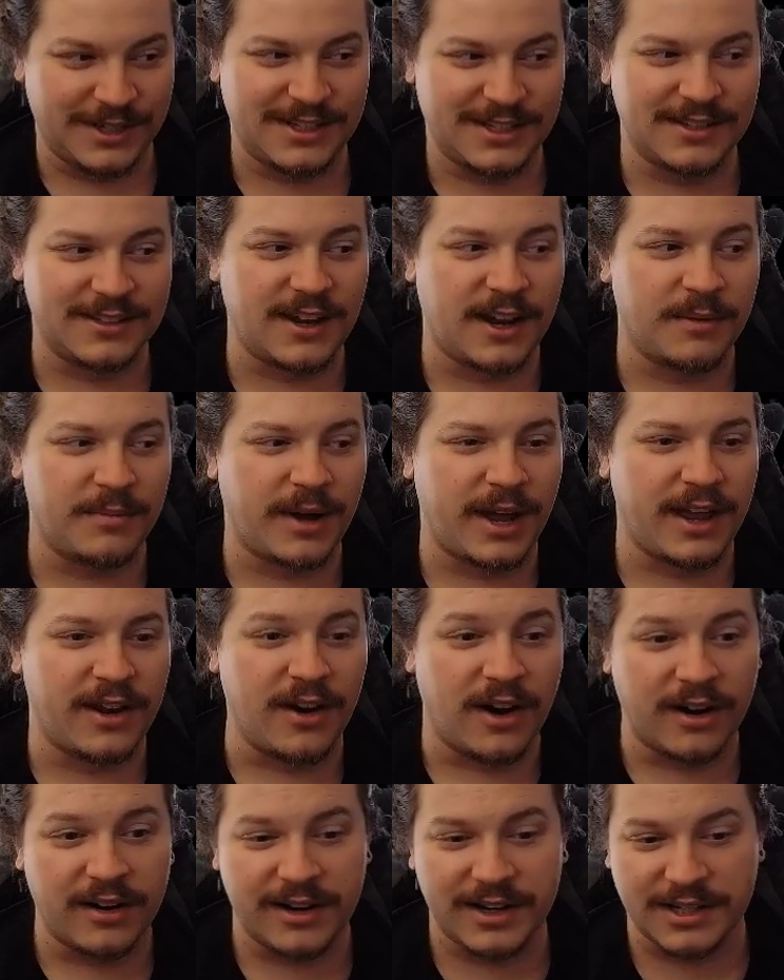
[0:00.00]
It's designed by
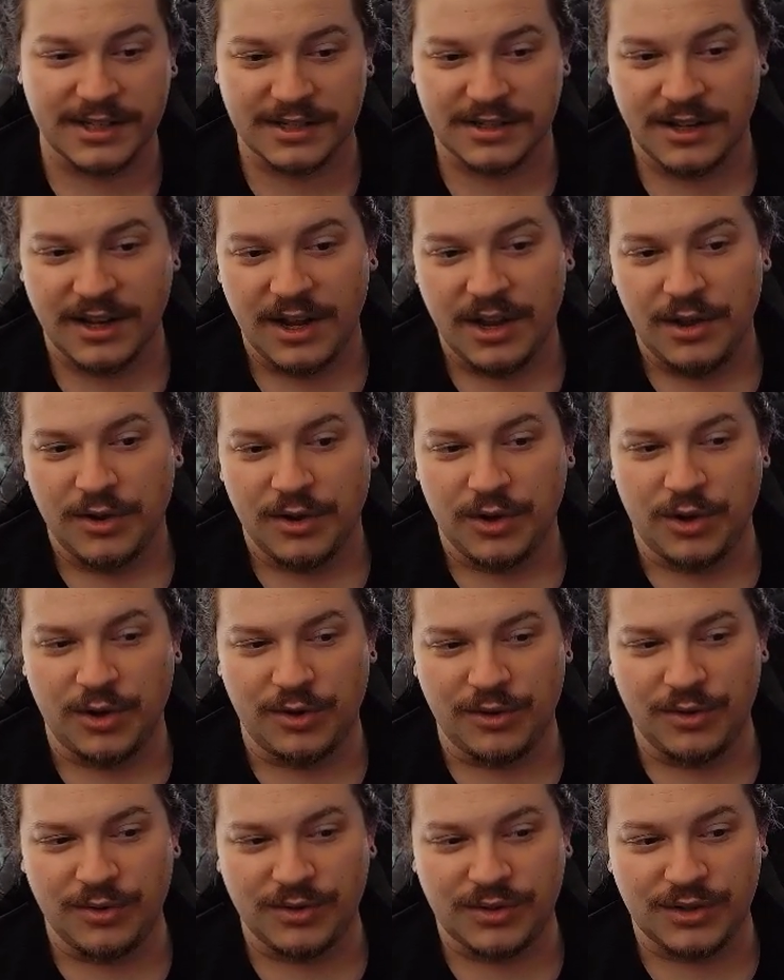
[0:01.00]
an artist
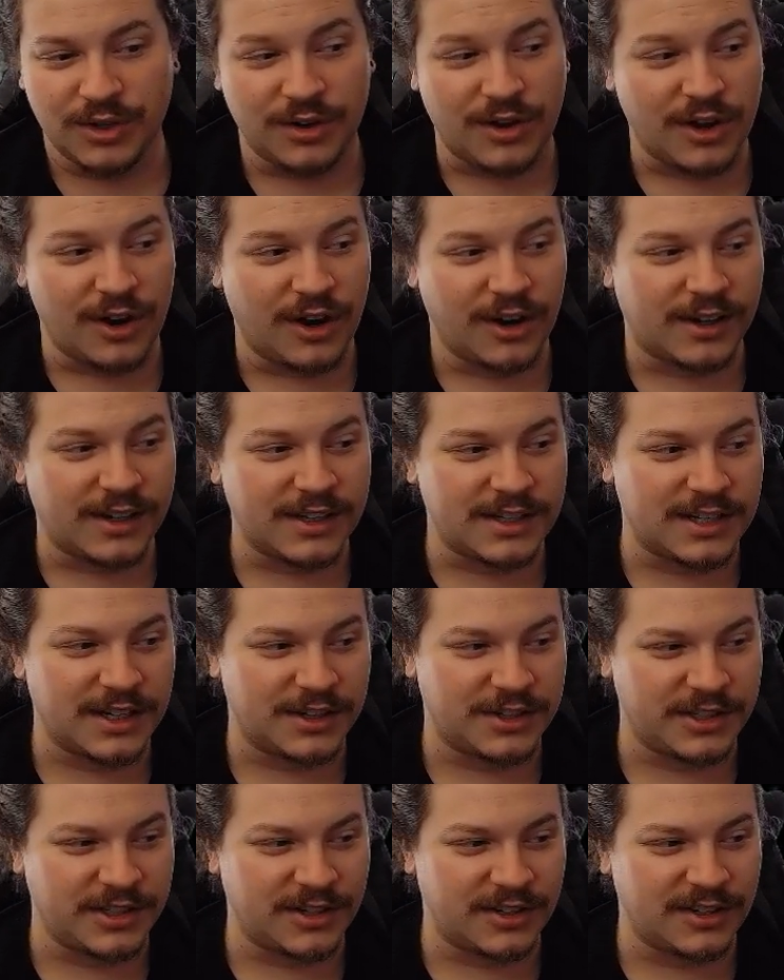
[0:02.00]
who took
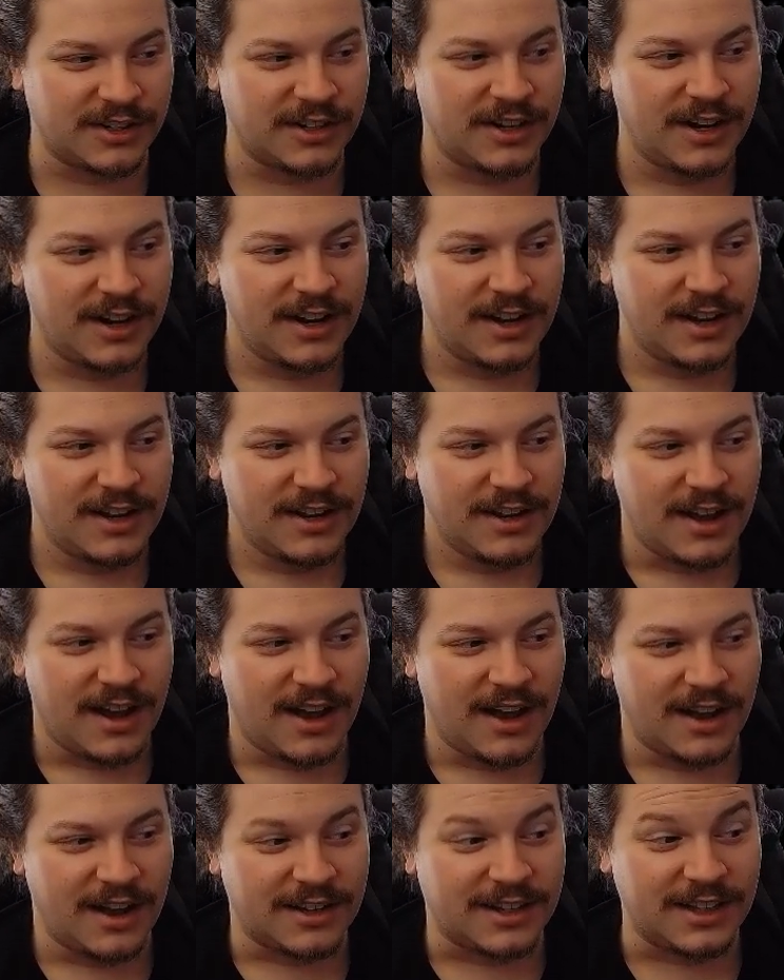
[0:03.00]
architecture
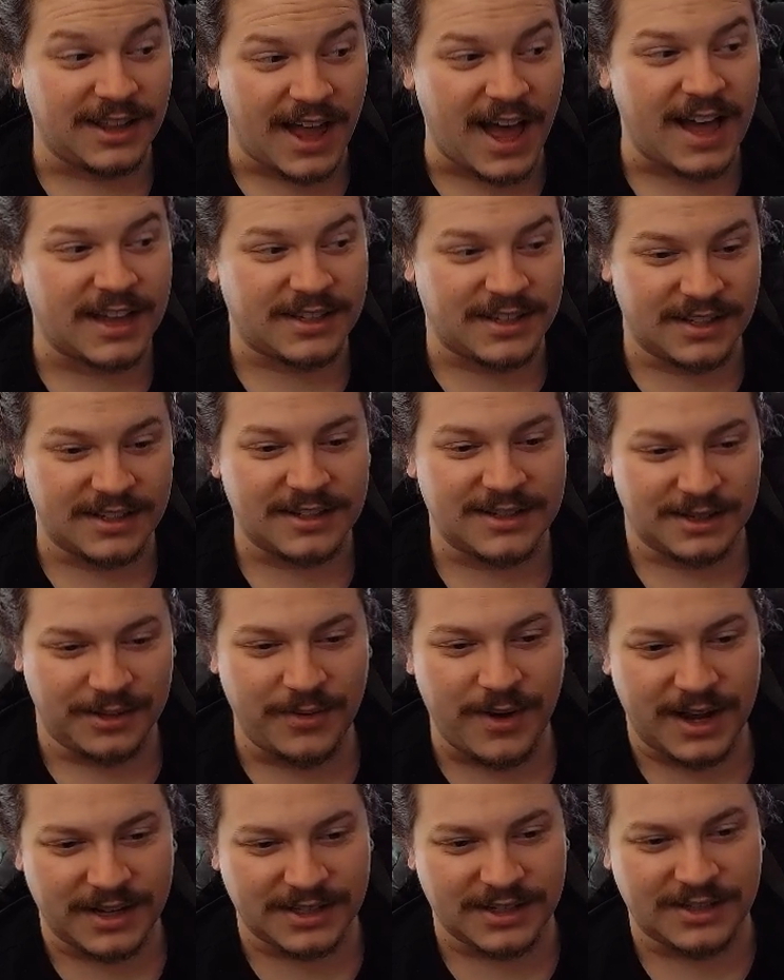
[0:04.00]
classes,
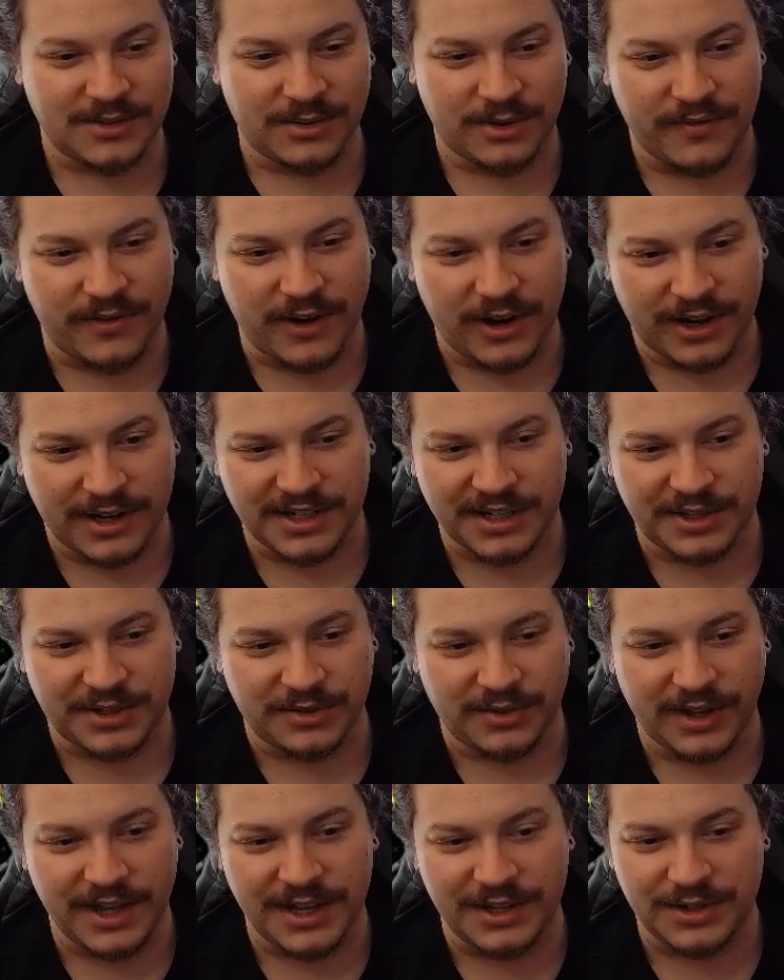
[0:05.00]
who has a sort of
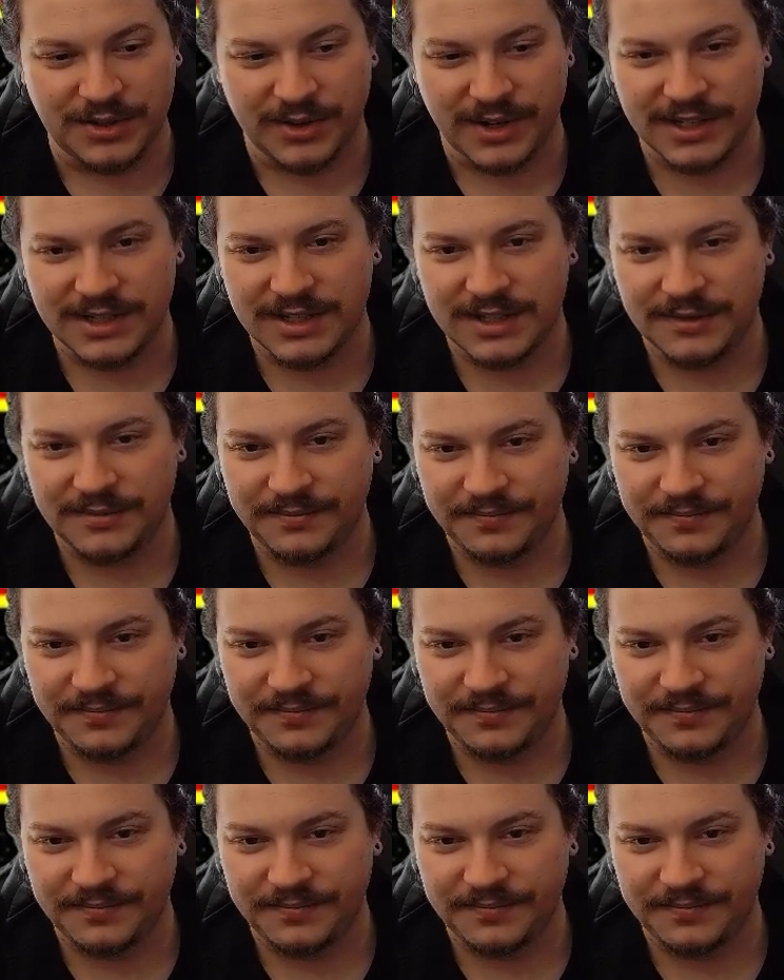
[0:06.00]
architectural interest.